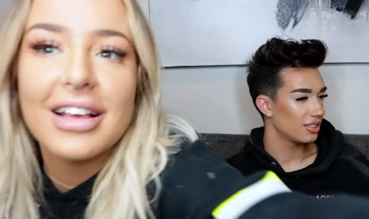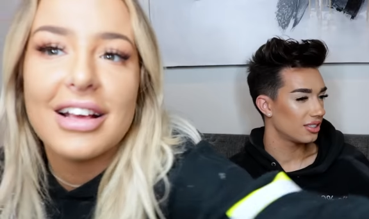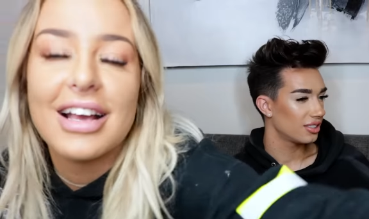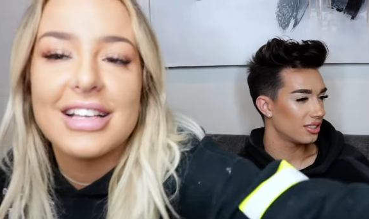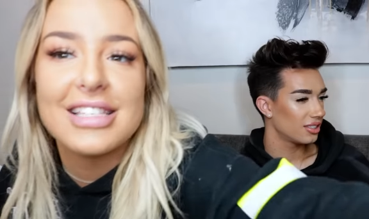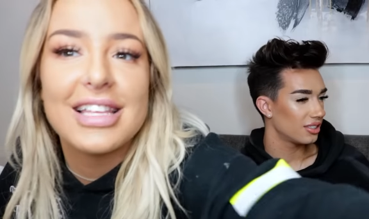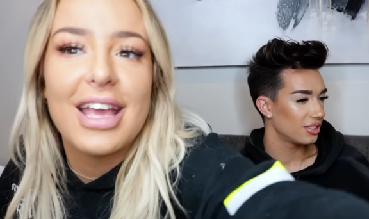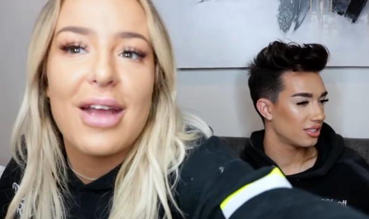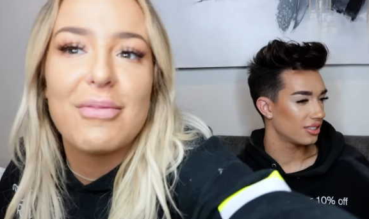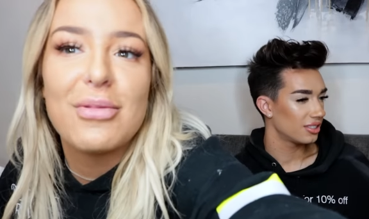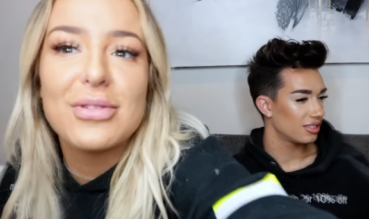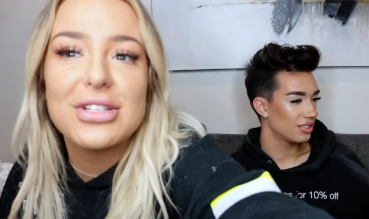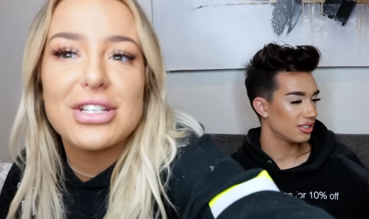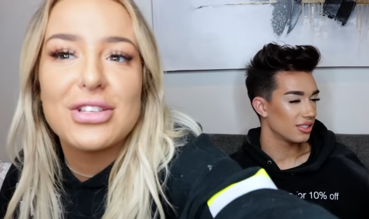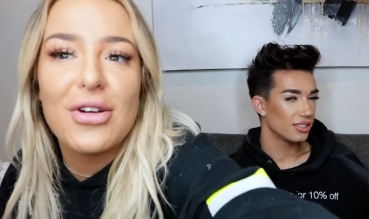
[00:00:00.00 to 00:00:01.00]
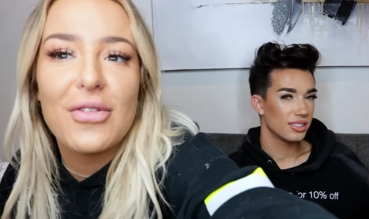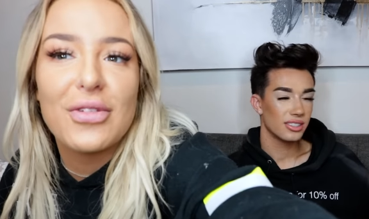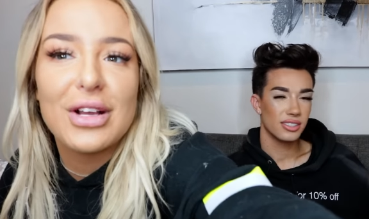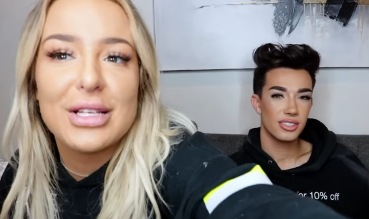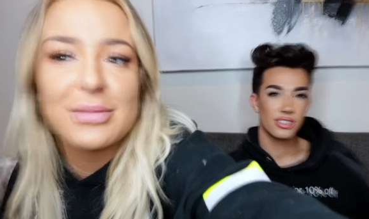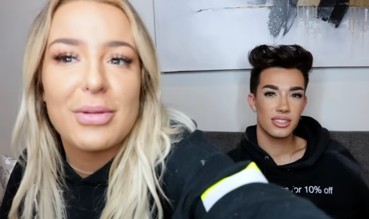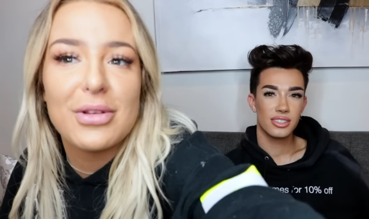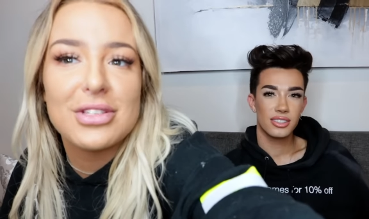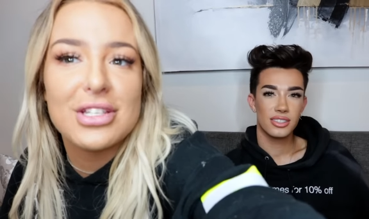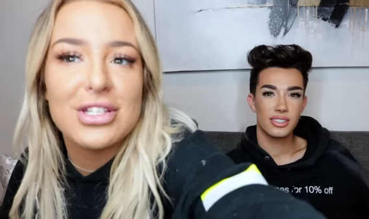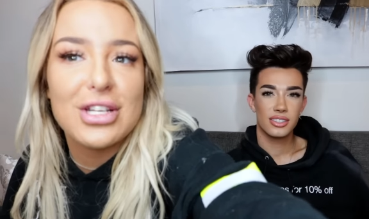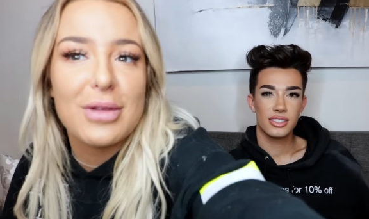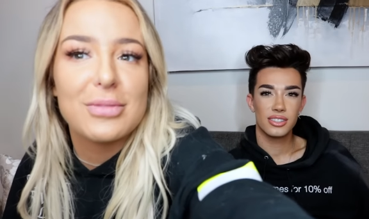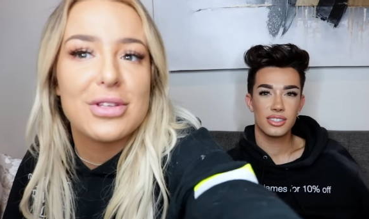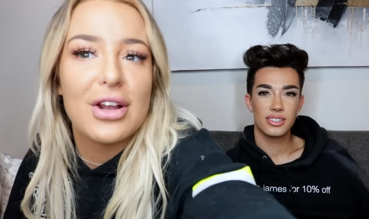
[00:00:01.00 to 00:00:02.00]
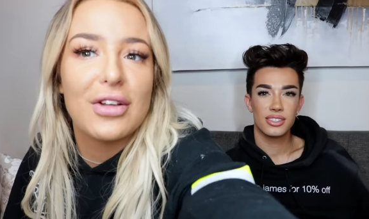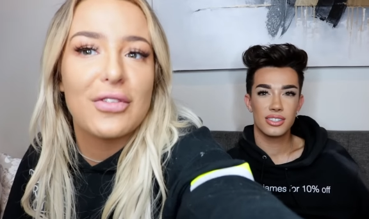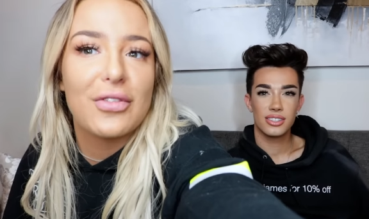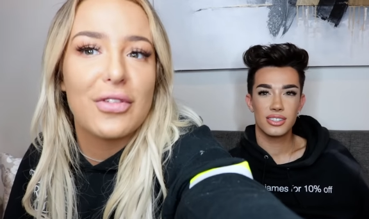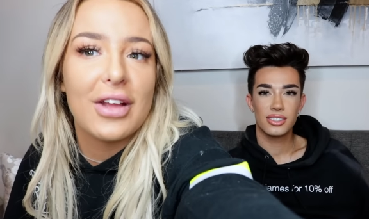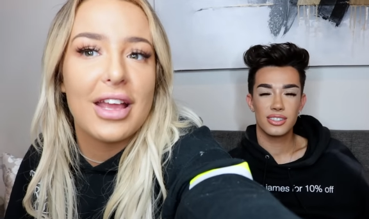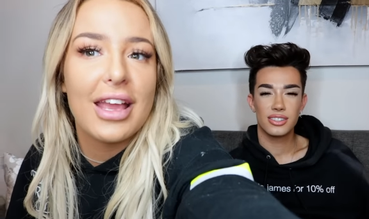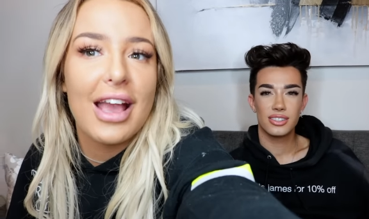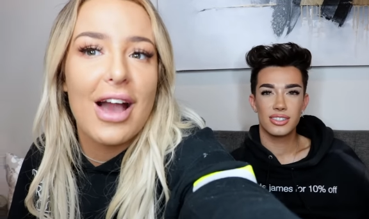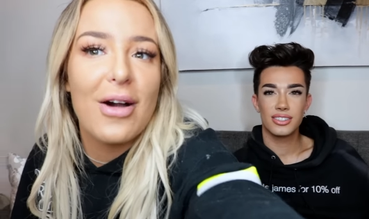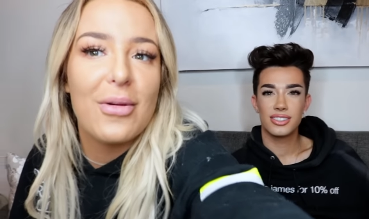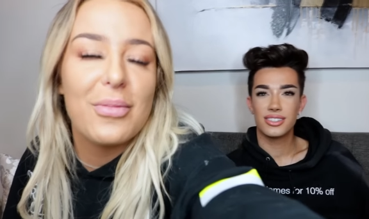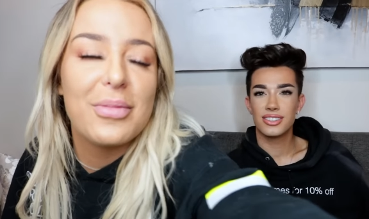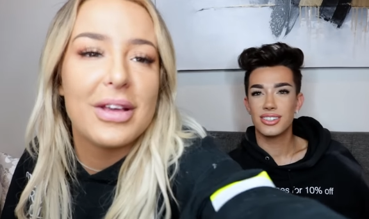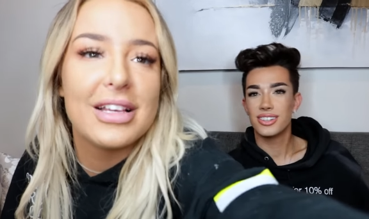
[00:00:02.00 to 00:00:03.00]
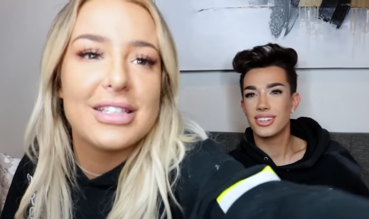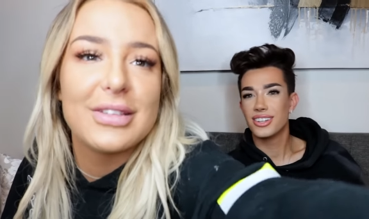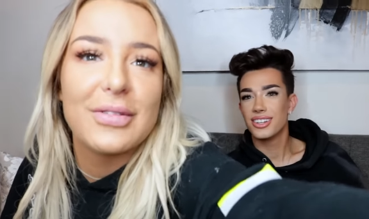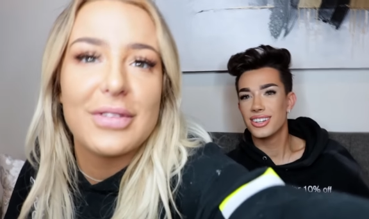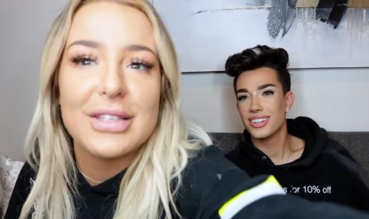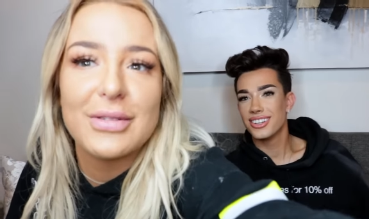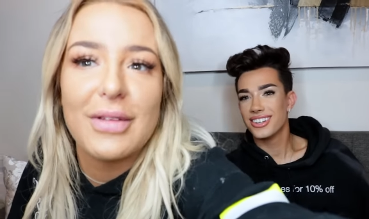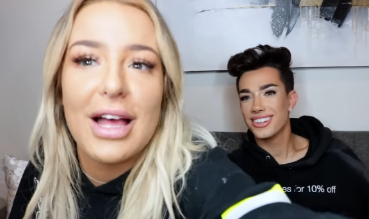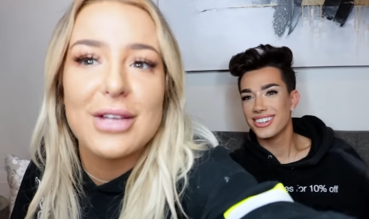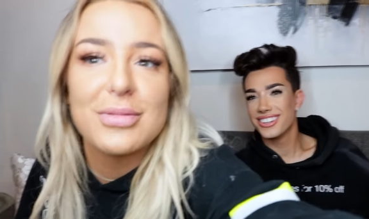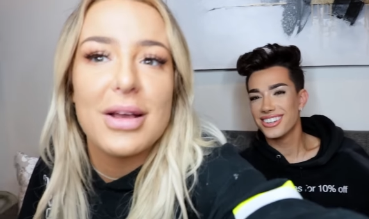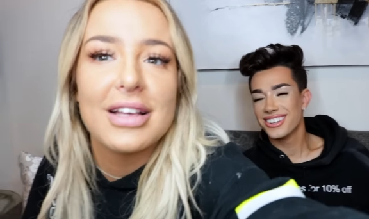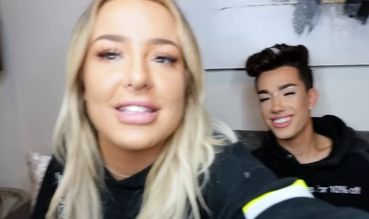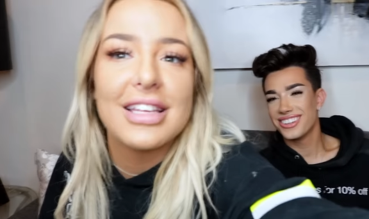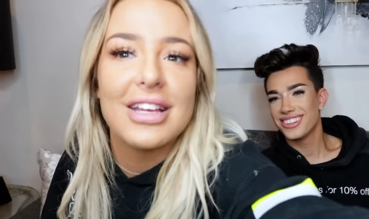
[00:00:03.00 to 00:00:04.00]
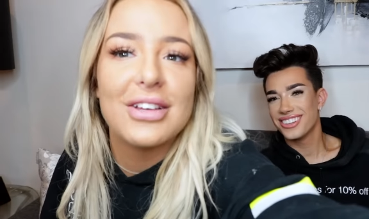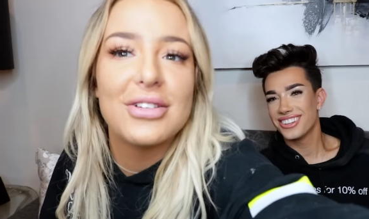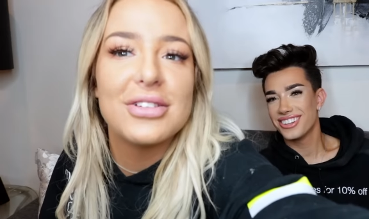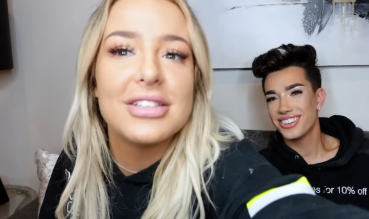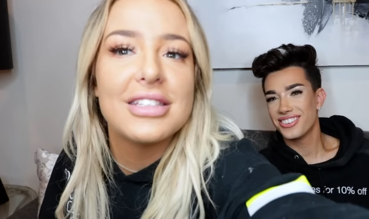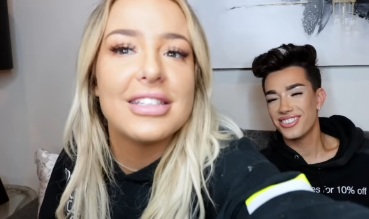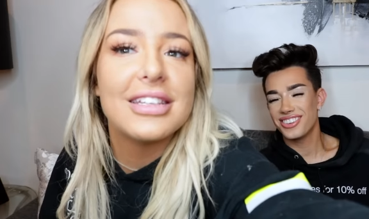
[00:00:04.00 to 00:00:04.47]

Speaker 1: Guys, the camera was just overexposed and James started freaking out because of his flashback scandals.